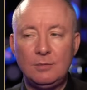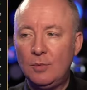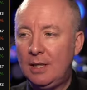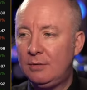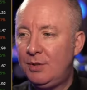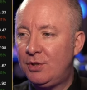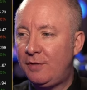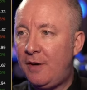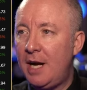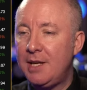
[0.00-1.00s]
Well, we shall
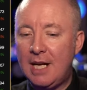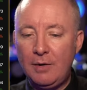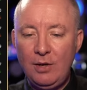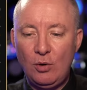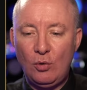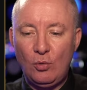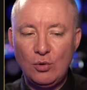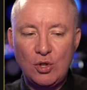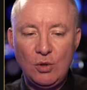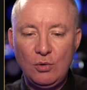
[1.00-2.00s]
find out in
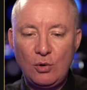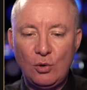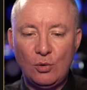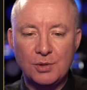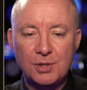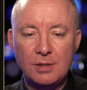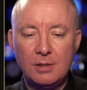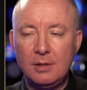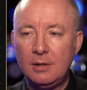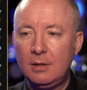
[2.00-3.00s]
all due course.
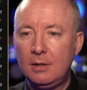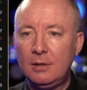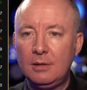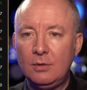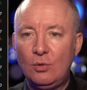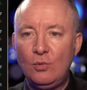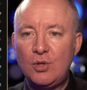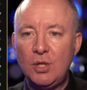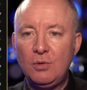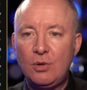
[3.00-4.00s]
All
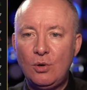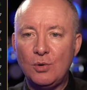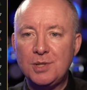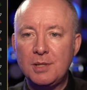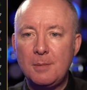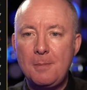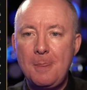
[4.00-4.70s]
due course.